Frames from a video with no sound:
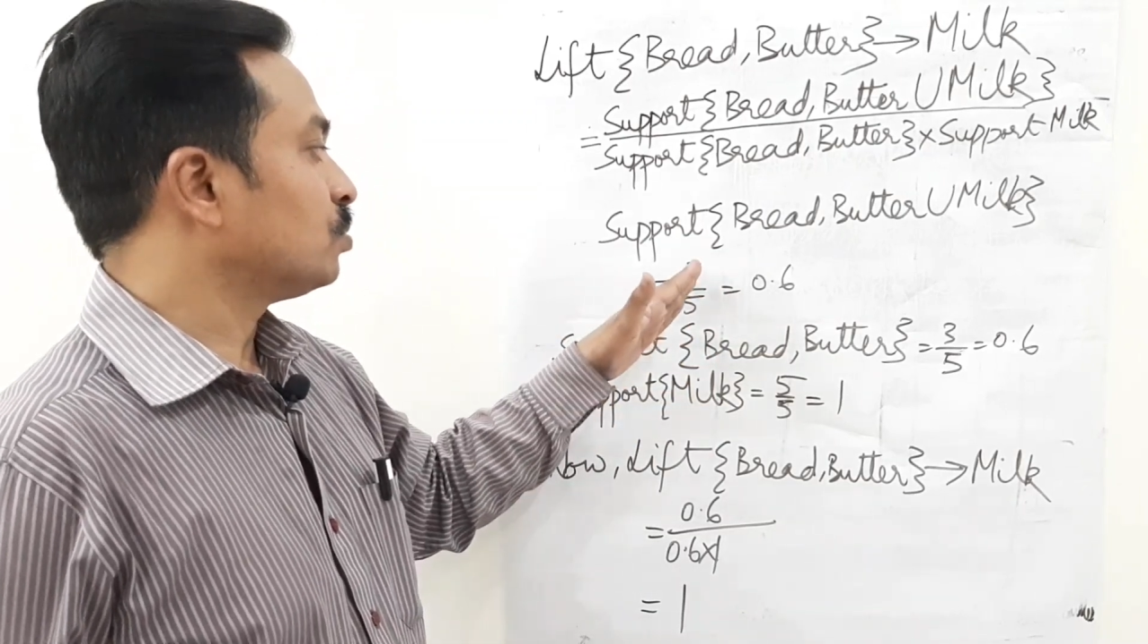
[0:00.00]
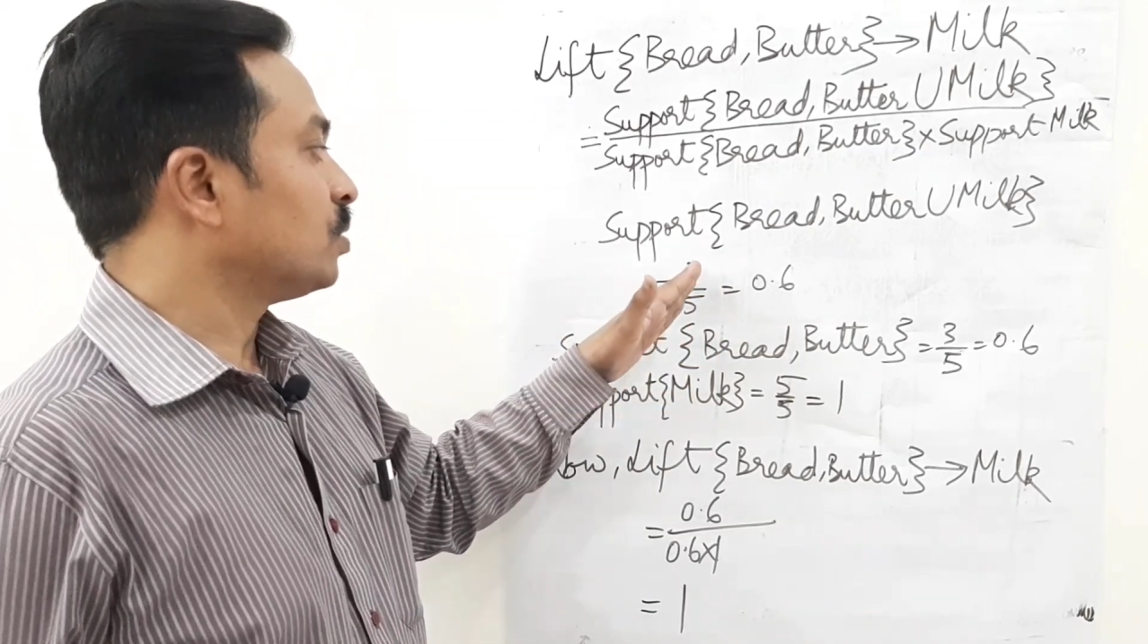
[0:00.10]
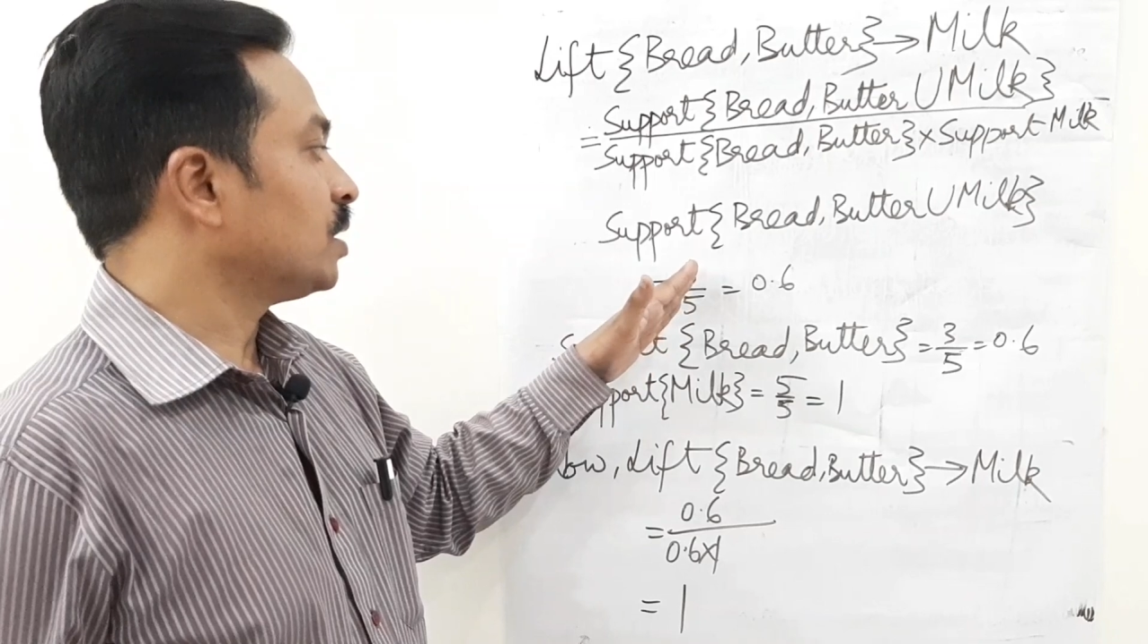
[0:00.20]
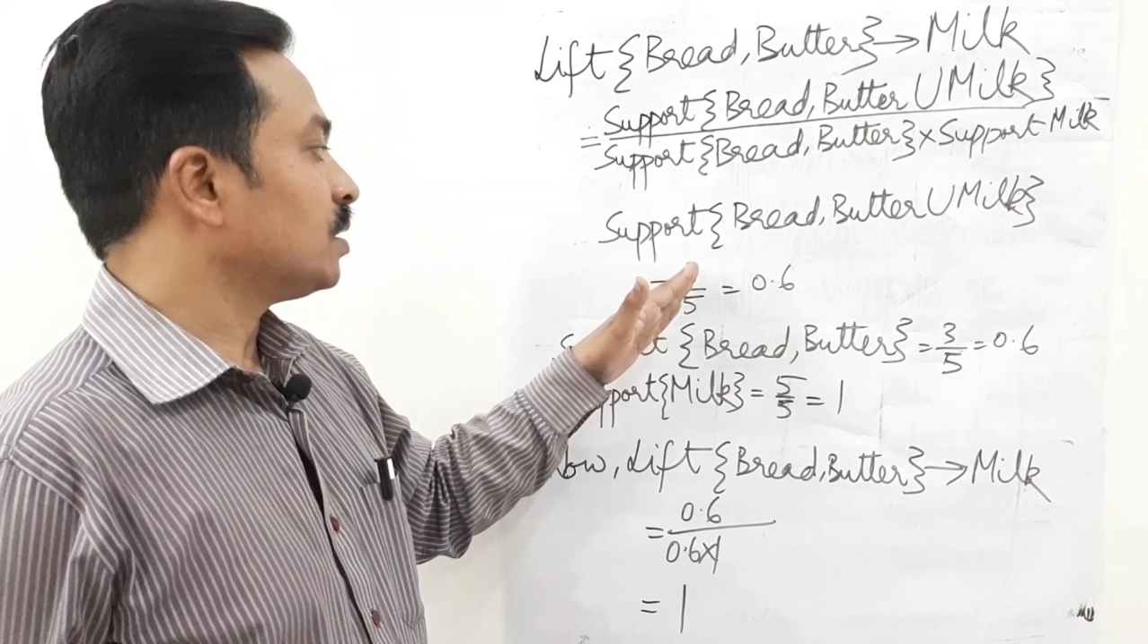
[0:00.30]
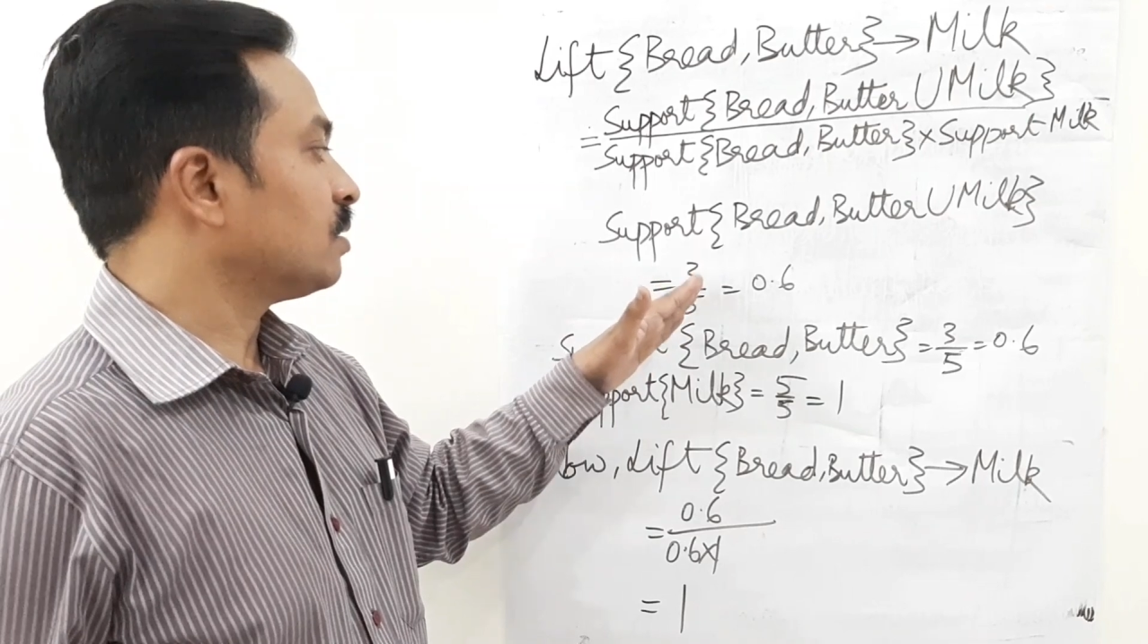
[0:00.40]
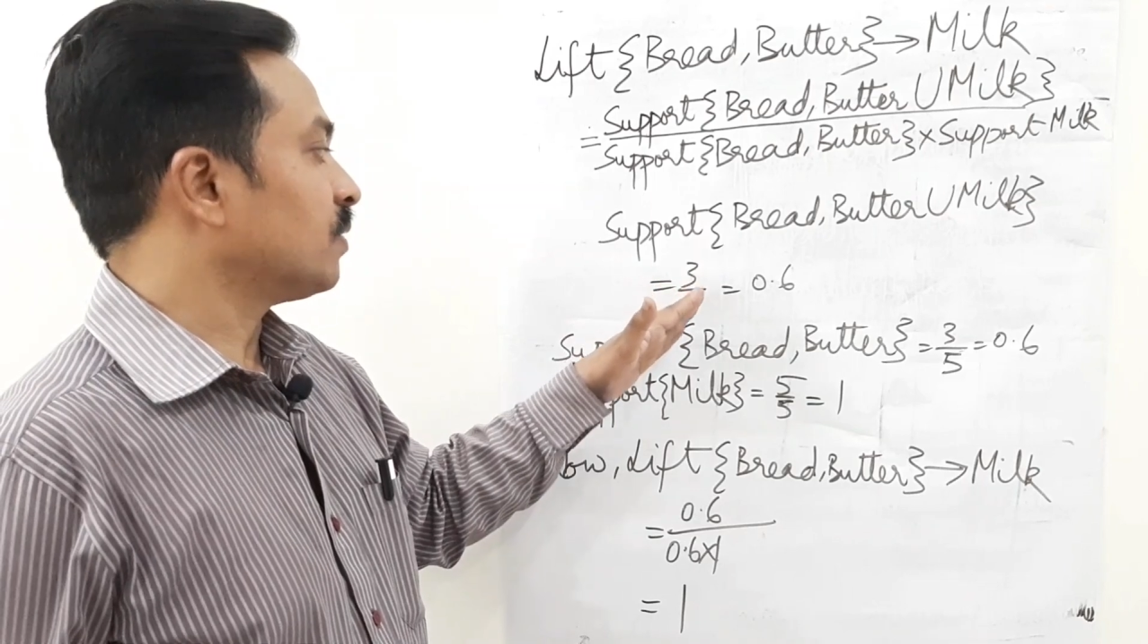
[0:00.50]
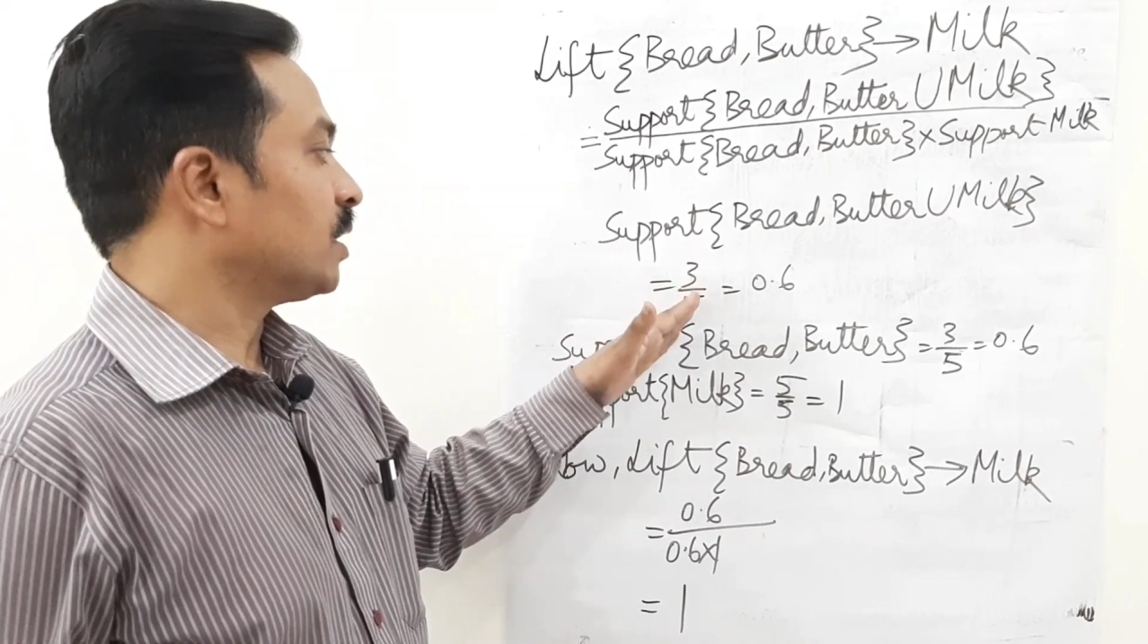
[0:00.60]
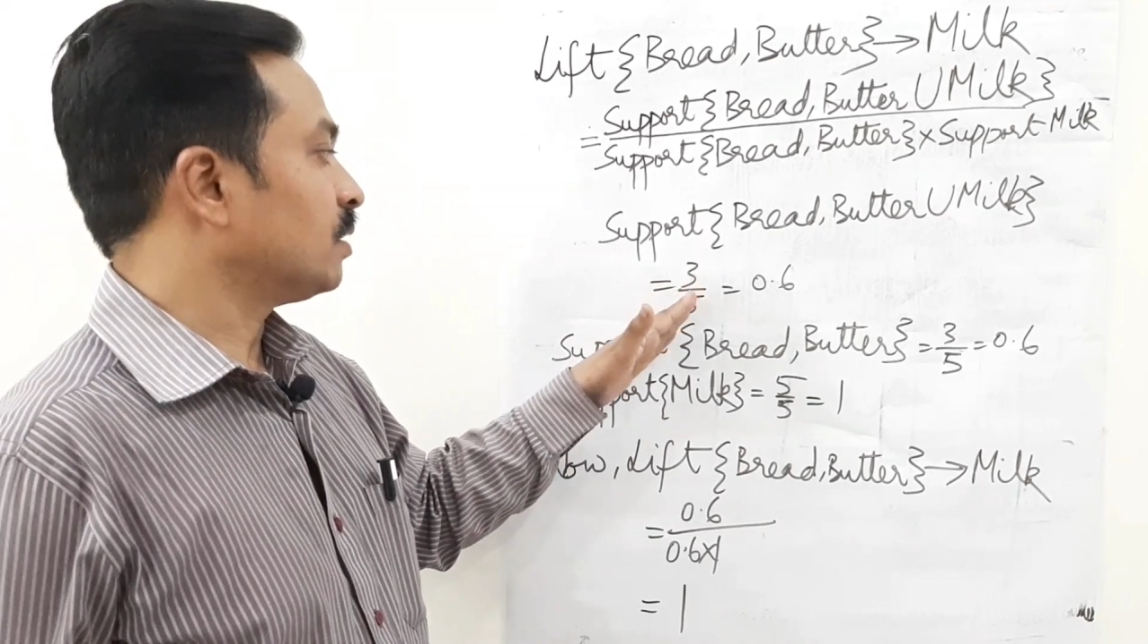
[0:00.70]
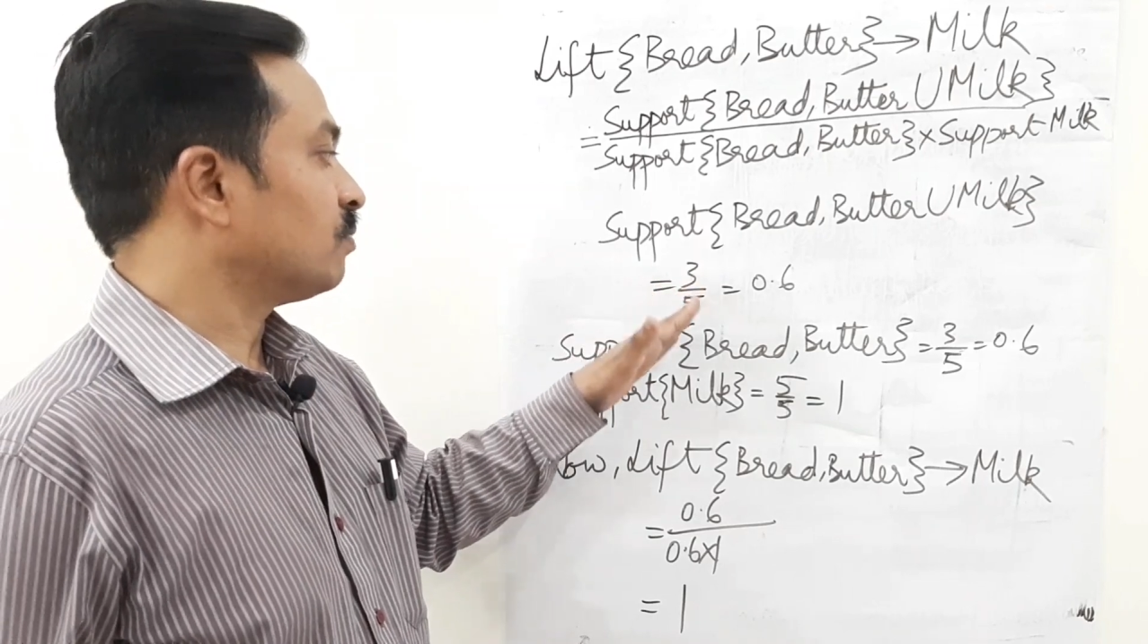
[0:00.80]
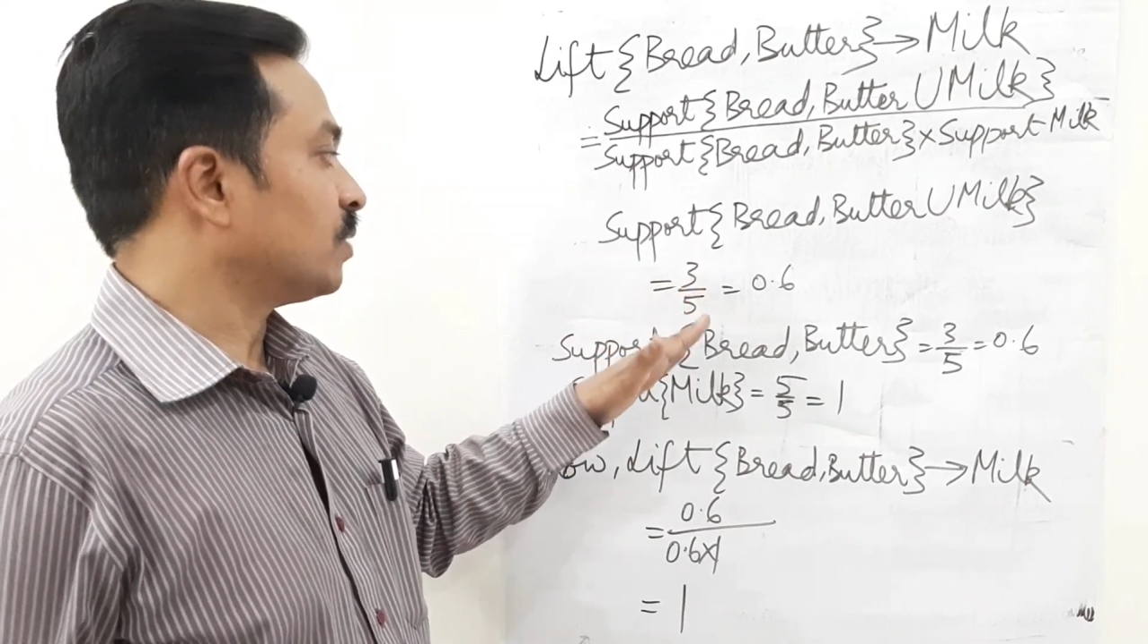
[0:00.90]
3
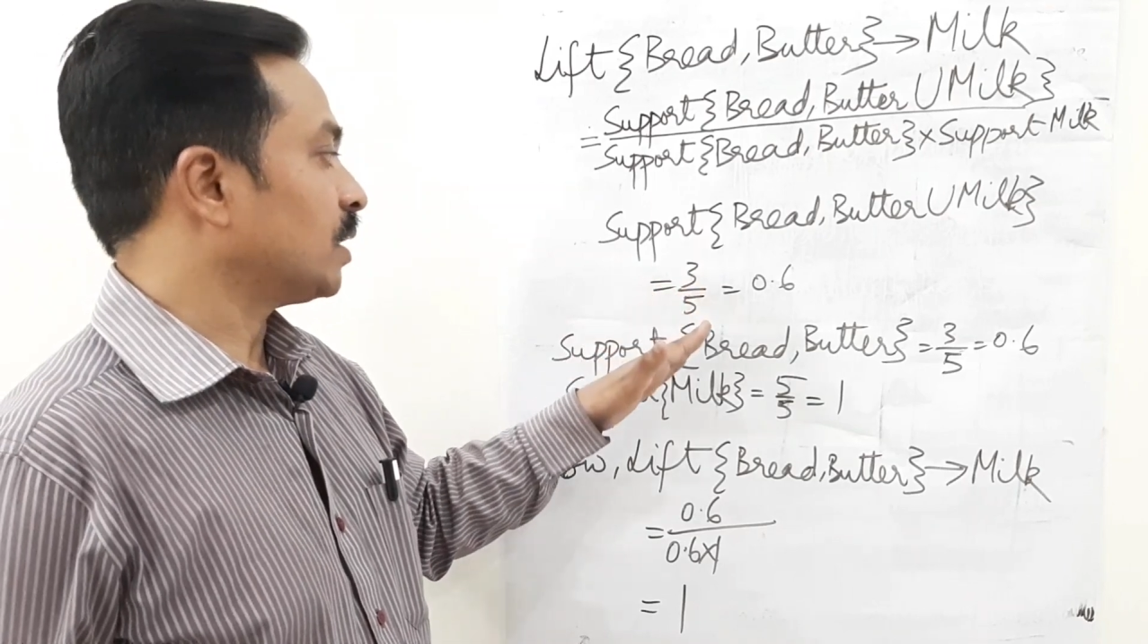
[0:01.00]
divided